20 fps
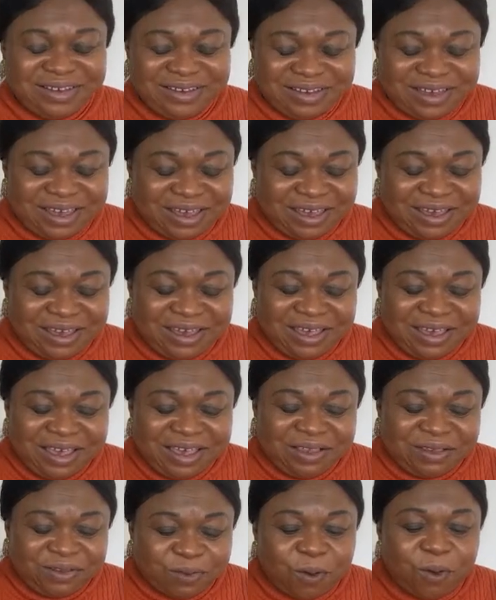Yeah,
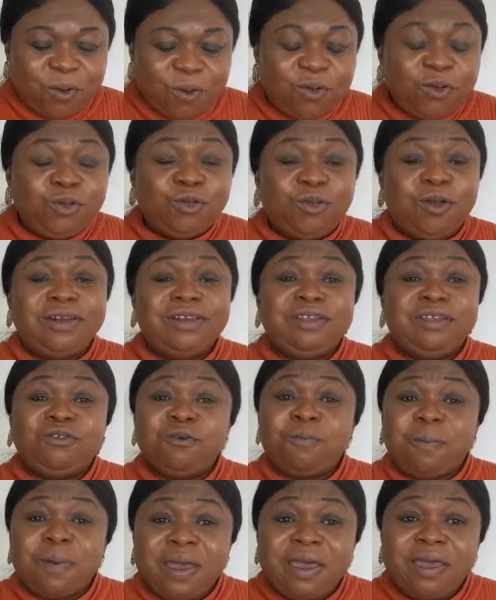so you don't need
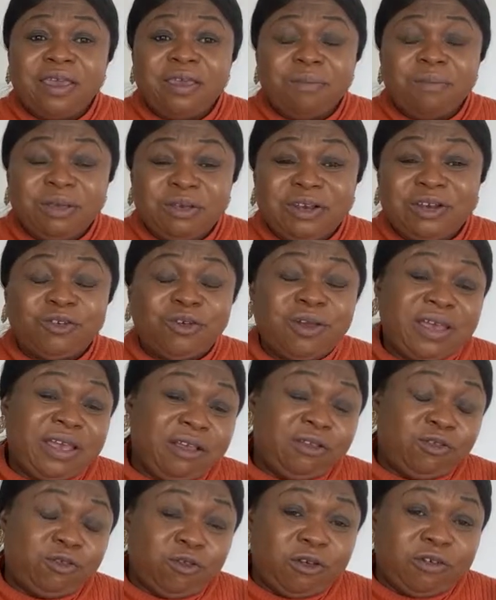to pay immigration
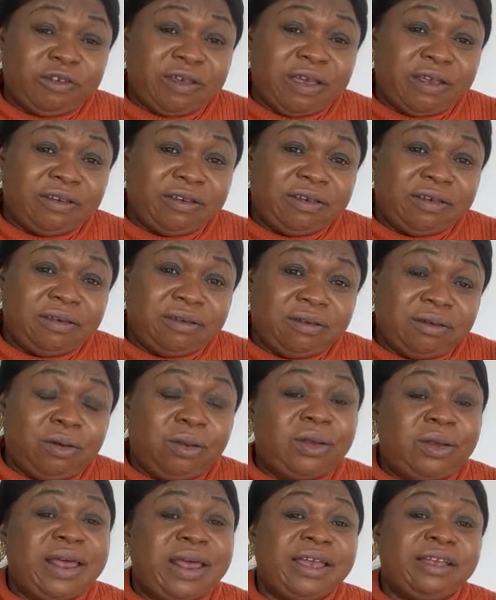health surcharge,
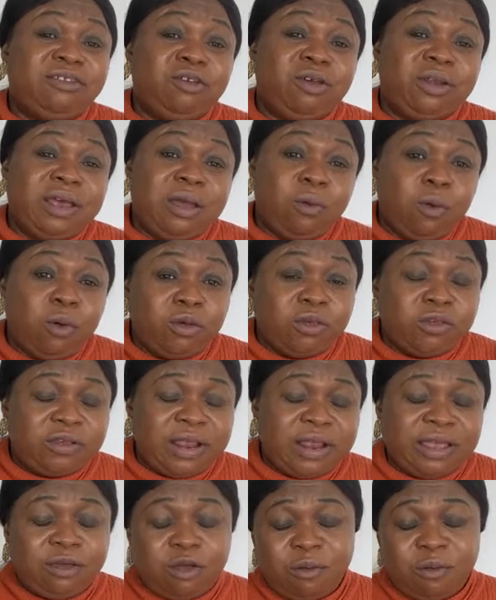unlike the other ones,
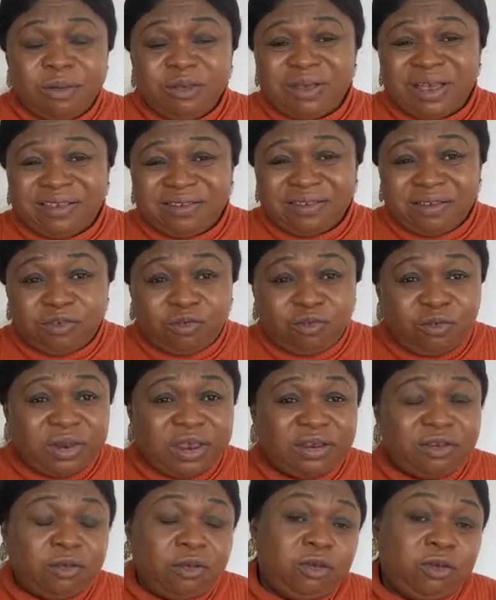like coming as a
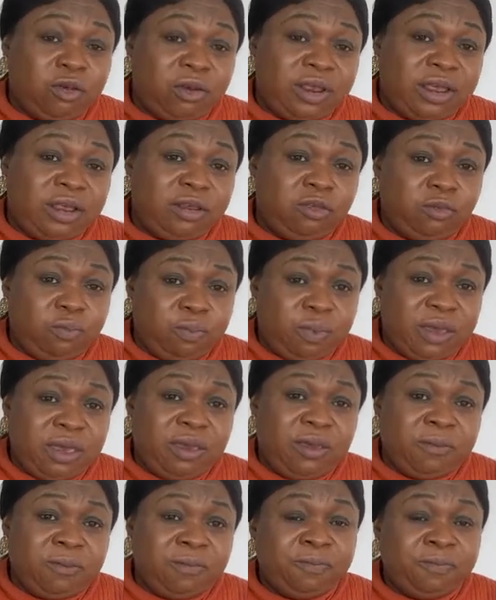student or other, you pay